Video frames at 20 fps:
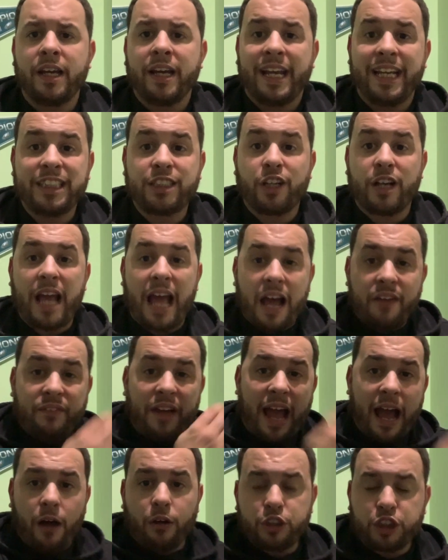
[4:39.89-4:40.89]
He's going to have
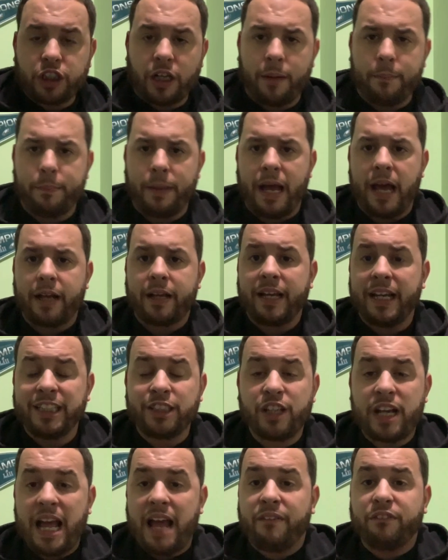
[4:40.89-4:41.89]
Alshon back. He's
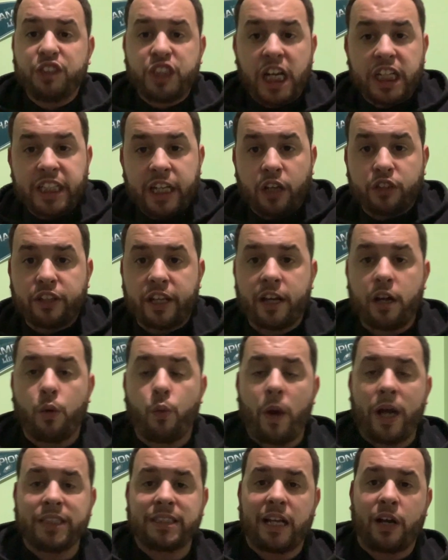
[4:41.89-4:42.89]
going to have J.J.
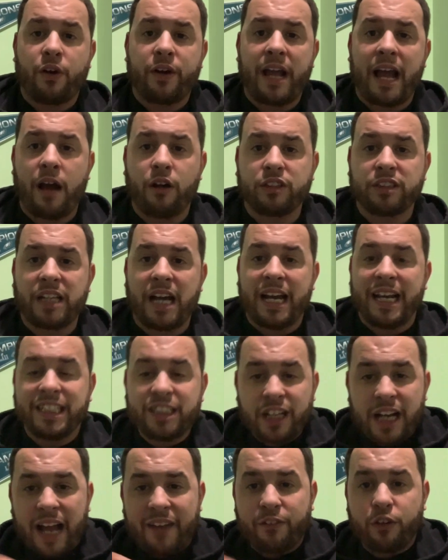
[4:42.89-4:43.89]
Arcega-Whiteside on the outside. And he's going
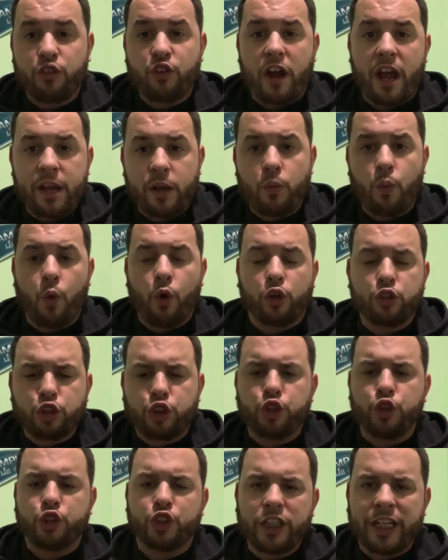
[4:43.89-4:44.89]
to have Greg Ward
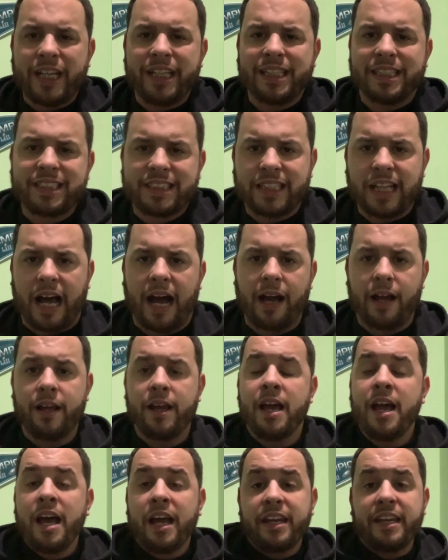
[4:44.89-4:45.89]
Jr. in the slot.
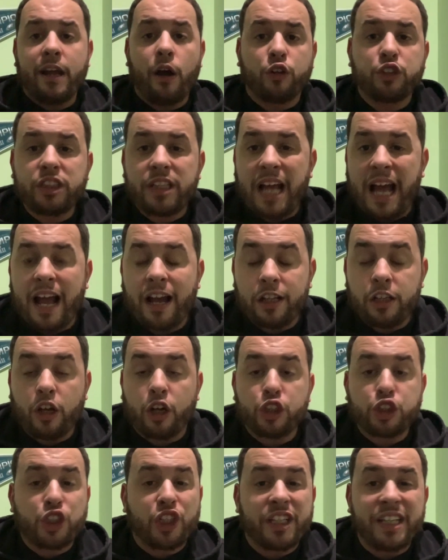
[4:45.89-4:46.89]
Nelson Aguilar
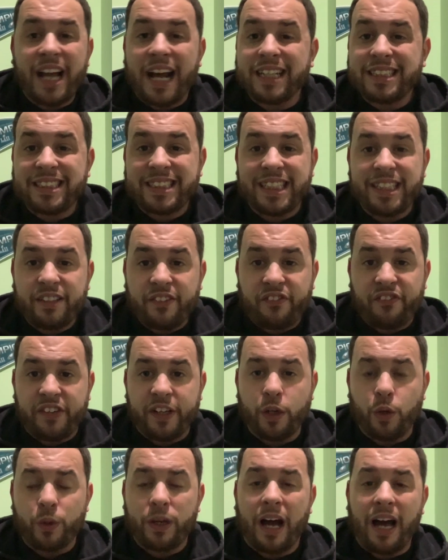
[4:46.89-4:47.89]
should not see the
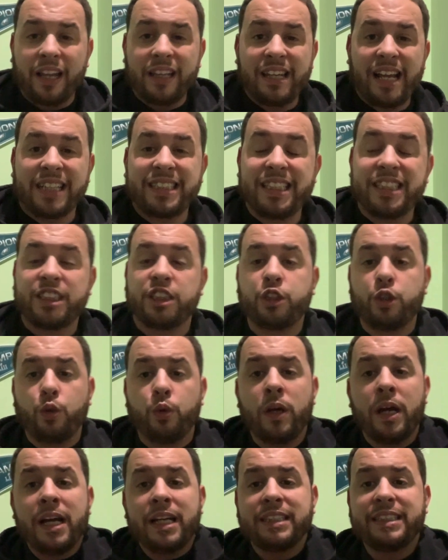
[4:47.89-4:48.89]
field unless it's to
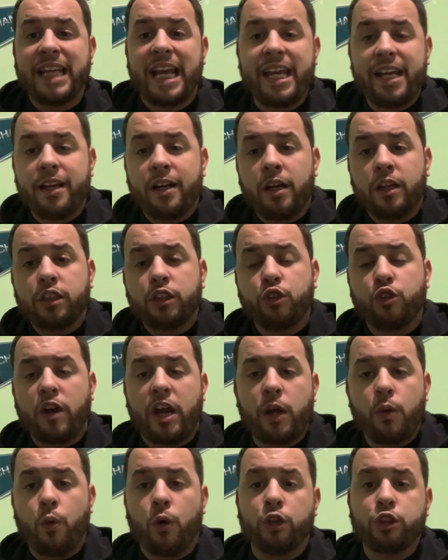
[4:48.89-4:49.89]
take
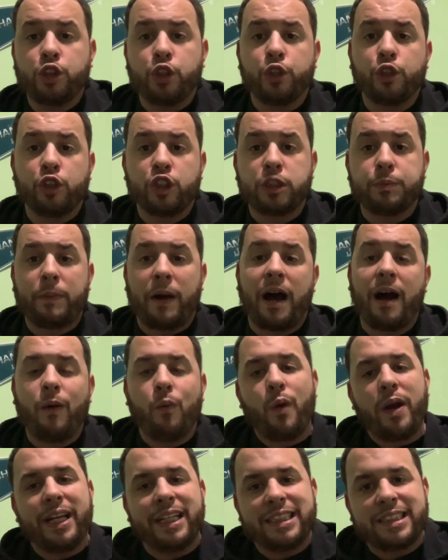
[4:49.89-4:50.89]
Greg Ward Jr.'s spot
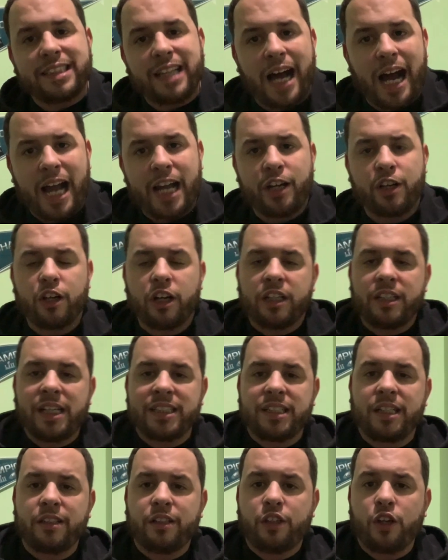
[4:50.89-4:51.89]
when he's tired or
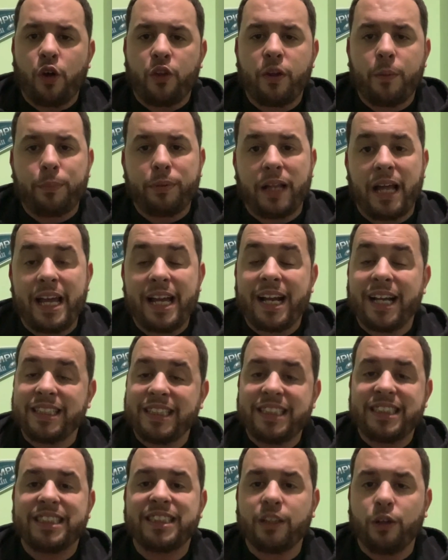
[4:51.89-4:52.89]
doesn't know the play because
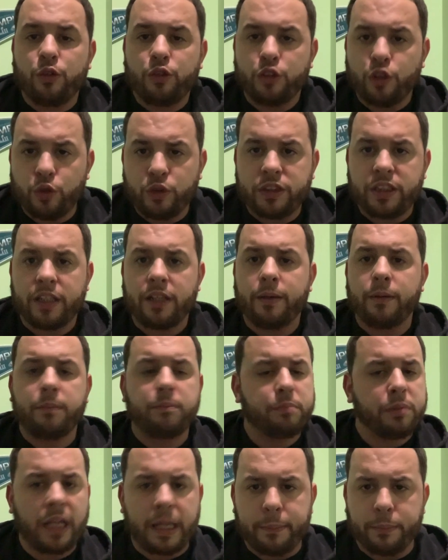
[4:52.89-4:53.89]
he's still new to the
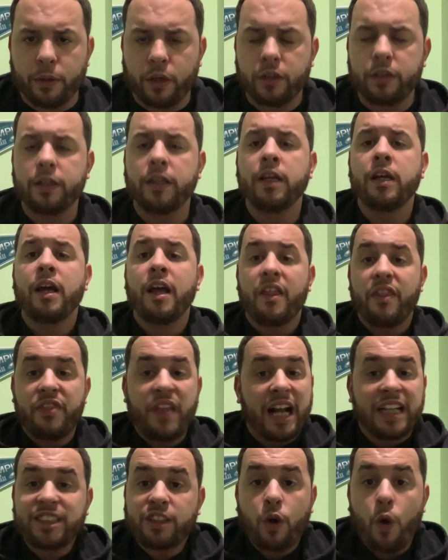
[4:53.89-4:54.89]
playbook.
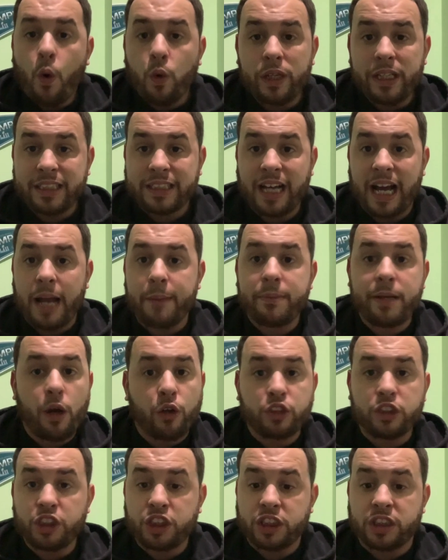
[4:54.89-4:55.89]
That's the only time
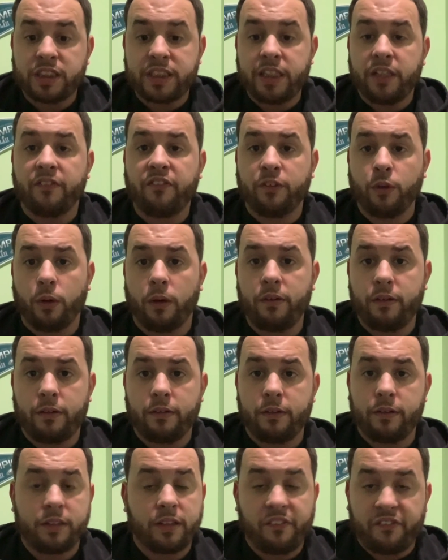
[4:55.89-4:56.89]
Nelson should see the
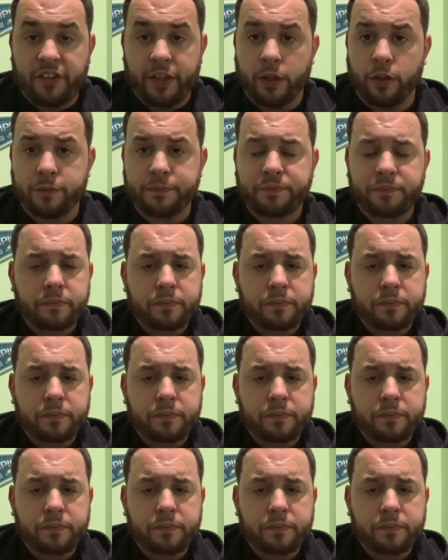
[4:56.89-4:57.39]
field.